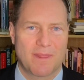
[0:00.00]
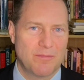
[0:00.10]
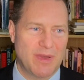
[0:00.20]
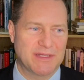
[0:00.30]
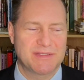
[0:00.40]

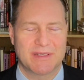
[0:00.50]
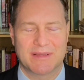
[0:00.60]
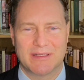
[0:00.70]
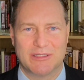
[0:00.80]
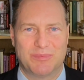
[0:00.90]
Mansik,
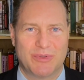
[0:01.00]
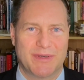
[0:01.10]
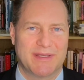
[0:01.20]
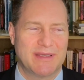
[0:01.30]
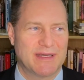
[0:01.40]
the little
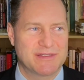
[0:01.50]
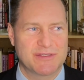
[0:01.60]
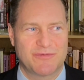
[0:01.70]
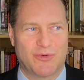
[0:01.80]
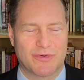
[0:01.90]
boy, he has his
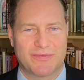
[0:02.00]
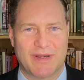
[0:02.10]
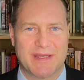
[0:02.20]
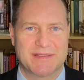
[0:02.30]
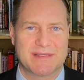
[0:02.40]
4
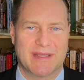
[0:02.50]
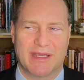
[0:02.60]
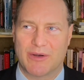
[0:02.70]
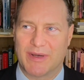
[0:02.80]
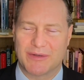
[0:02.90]
friends and they
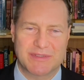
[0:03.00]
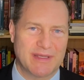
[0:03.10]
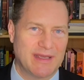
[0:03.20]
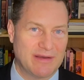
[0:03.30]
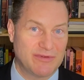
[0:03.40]
go out and they
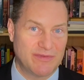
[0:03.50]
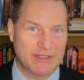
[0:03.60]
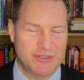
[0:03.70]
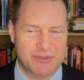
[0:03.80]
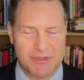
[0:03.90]
have
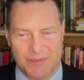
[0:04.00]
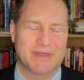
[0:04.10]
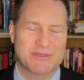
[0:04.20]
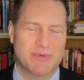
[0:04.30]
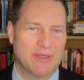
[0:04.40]
adventures.
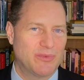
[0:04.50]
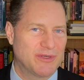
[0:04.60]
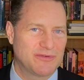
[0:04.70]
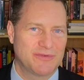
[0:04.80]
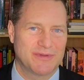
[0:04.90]
That's really
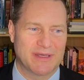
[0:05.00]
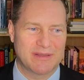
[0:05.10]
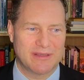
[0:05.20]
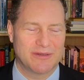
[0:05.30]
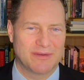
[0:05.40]
wonderful,
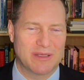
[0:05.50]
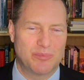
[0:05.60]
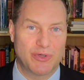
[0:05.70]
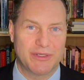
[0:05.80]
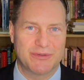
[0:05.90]
that
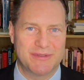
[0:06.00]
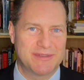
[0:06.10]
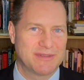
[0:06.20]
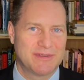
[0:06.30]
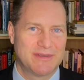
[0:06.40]
boyhood,
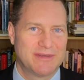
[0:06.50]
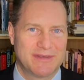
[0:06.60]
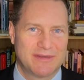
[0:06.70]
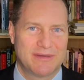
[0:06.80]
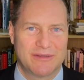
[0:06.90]

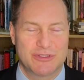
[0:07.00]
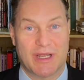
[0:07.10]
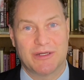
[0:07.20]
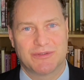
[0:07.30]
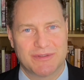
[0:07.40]

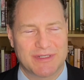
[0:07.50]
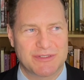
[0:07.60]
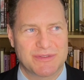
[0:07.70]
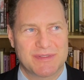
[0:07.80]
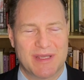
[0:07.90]
childhood, I
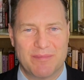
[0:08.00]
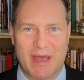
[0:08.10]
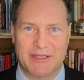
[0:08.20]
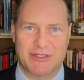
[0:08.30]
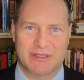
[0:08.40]
should say,
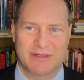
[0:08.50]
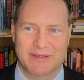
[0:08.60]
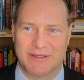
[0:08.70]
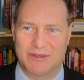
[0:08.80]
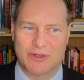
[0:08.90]
magic,
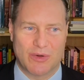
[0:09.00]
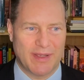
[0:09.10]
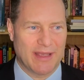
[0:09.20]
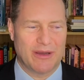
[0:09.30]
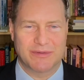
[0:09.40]

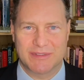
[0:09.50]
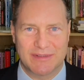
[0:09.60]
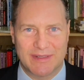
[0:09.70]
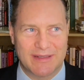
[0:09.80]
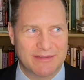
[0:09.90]
going out
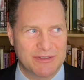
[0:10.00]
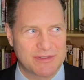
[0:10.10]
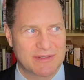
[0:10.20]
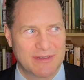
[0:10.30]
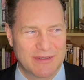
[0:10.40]
and
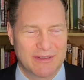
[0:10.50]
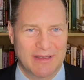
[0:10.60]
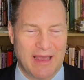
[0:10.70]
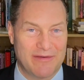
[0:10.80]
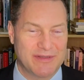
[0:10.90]
just
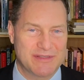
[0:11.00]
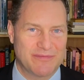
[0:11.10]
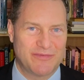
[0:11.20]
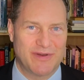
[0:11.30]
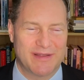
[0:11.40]
having some
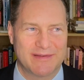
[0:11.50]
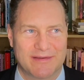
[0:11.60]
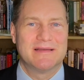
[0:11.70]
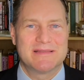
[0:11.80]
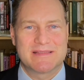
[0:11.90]
fun.
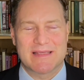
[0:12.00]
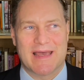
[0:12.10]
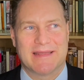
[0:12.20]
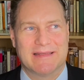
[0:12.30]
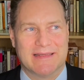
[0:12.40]

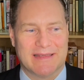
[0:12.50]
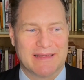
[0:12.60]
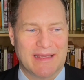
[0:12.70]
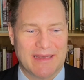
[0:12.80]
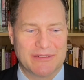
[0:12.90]
Sadly
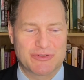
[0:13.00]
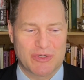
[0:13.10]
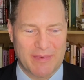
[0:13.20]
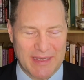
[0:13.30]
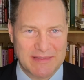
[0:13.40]
and
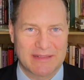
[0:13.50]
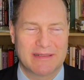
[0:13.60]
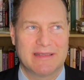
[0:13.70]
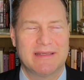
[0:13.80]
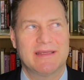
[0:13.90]

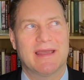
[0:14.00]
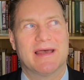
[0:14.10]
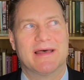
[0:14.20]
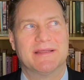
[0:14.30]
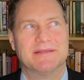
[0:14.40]
traumatically
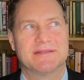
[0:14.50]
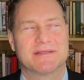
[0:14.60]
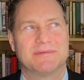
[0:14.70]
and